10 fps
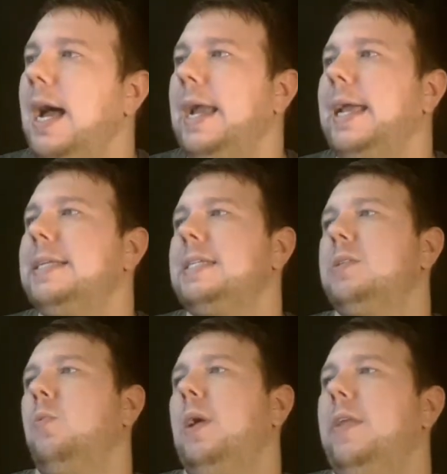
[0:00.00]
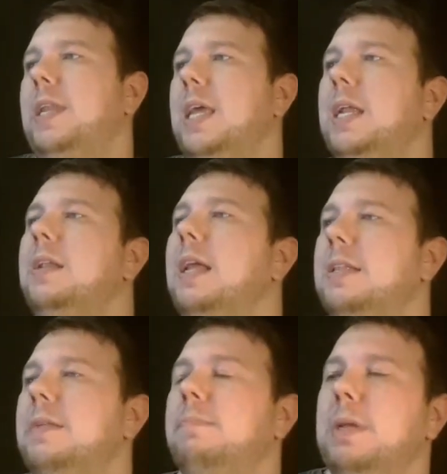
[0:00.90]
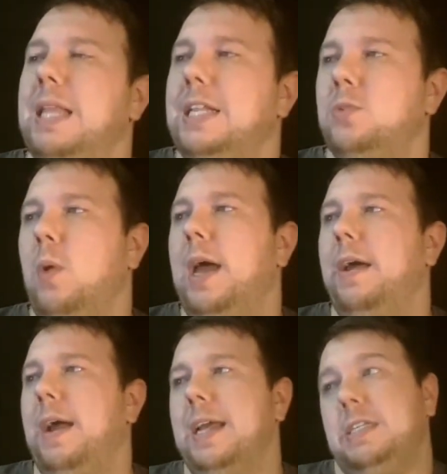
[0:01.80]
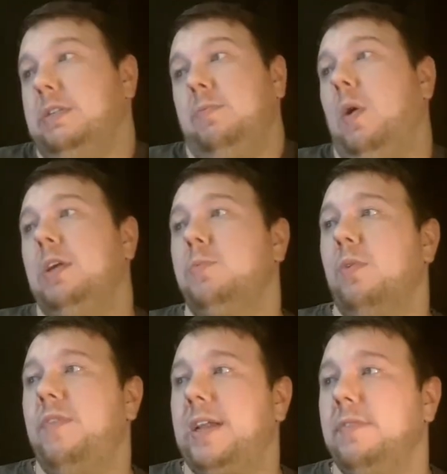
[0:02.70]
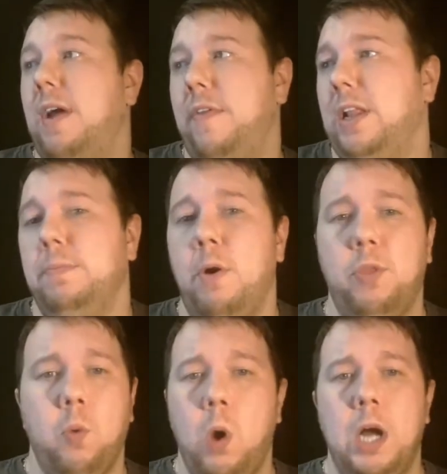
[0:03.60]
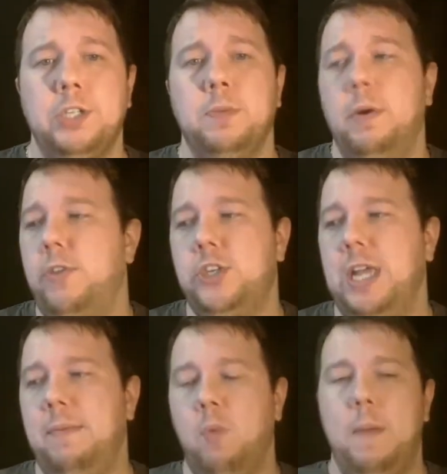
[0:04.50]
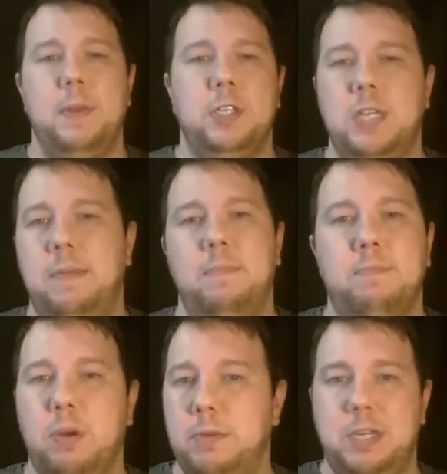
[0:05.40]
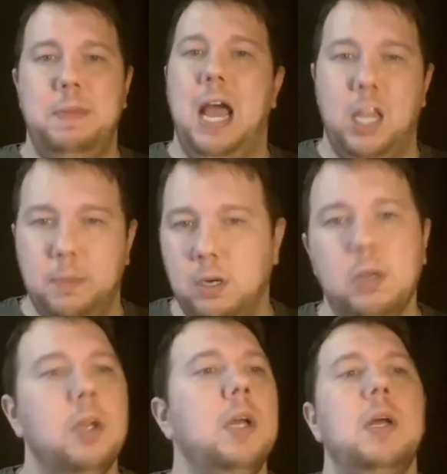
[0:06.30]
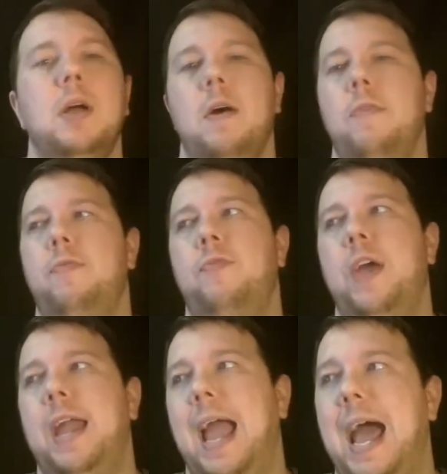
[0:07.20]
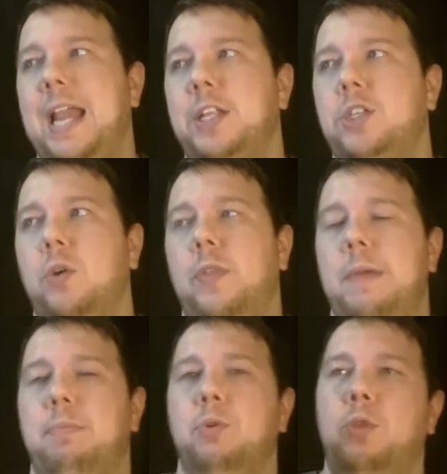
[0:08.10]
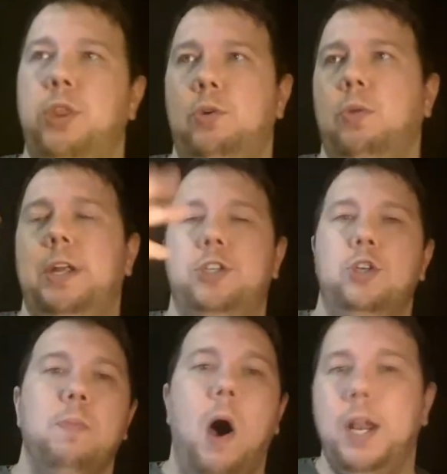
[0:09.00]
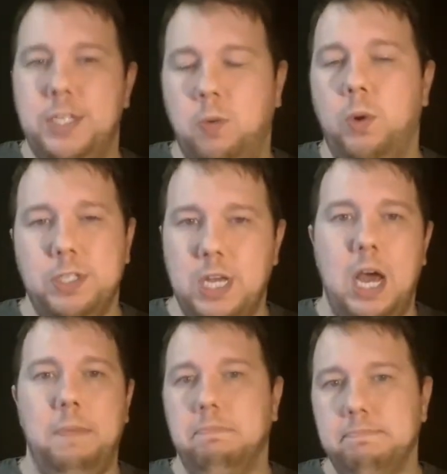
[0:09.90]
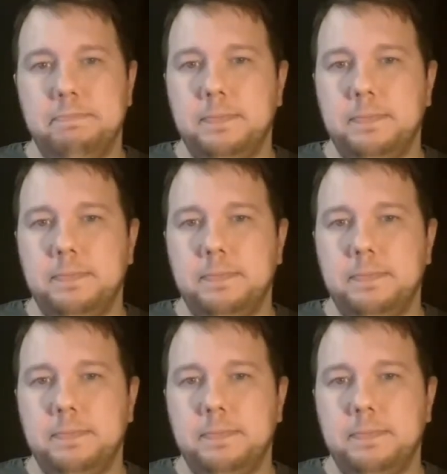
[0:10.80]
I guess it's the way they did it, but that's why it was more effective. I think they're both a wash. They're both the same weapon, pretty much same caliber. They had it so they blew through like 2 bodies at one time.